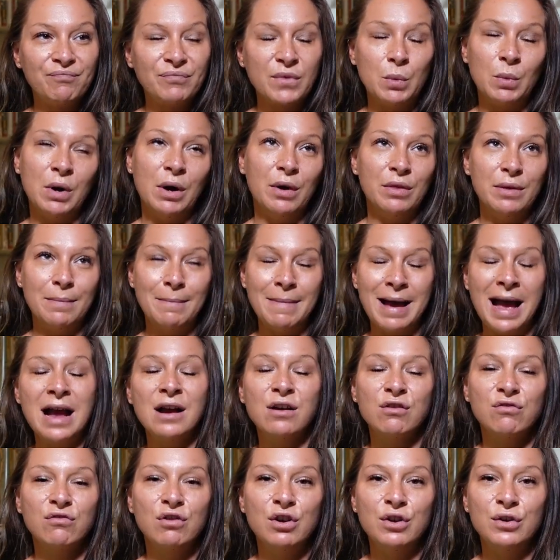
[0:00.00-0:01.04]
well, the
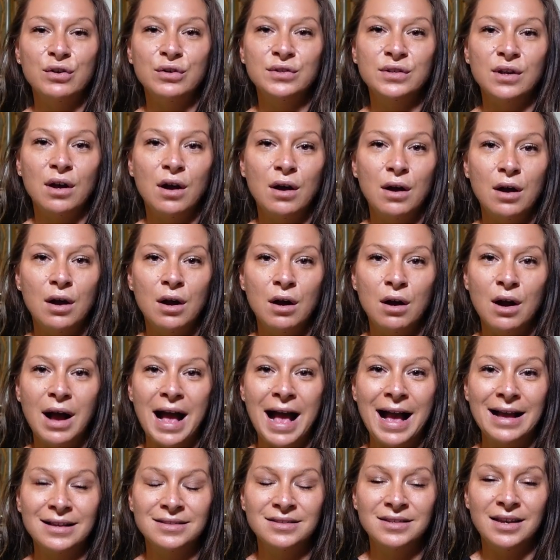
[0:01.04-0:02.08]
macros are
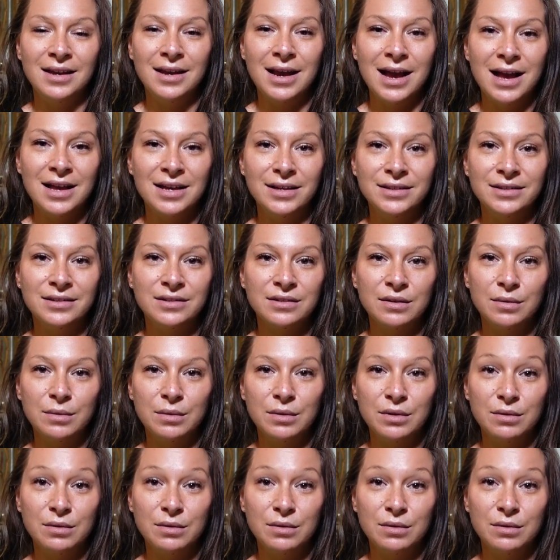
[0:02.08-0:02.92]
acting as